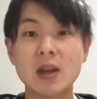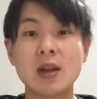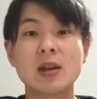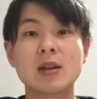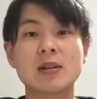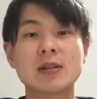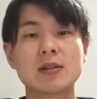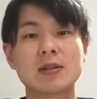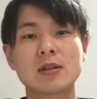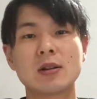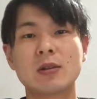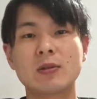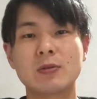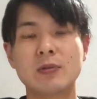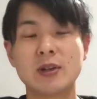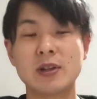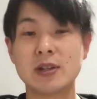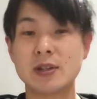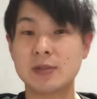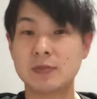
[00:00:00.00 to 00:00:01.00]

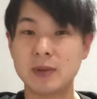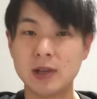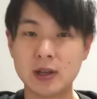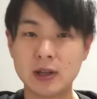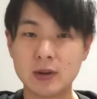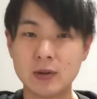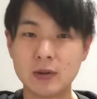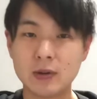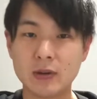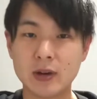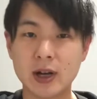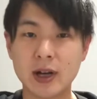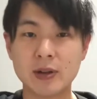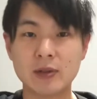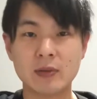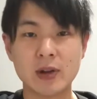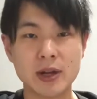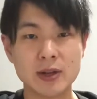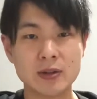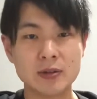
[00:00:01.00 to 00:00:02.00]
So in this video,
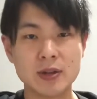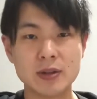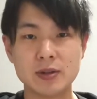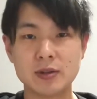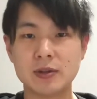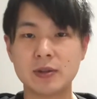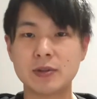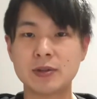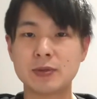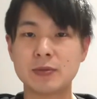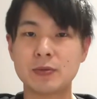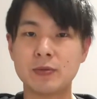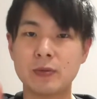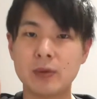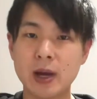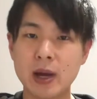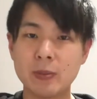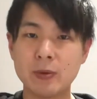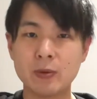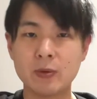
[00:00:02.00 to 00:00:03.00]
I'd like to introduce
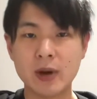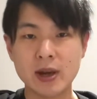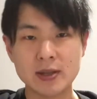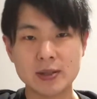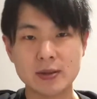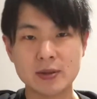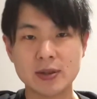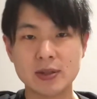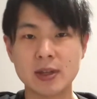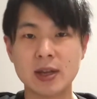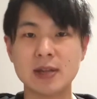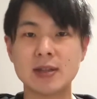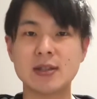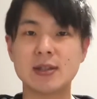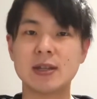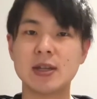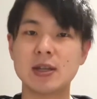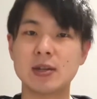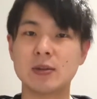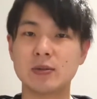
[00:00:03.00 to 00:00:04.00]
5 ways to say
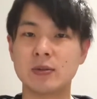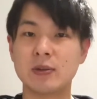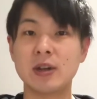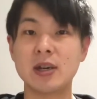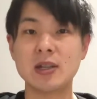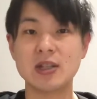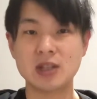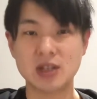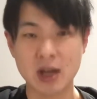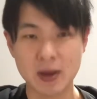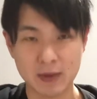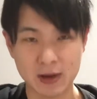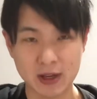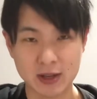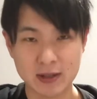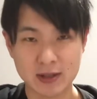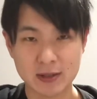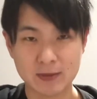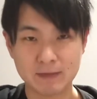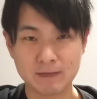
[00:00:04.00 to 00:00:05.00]
see you in Japanese.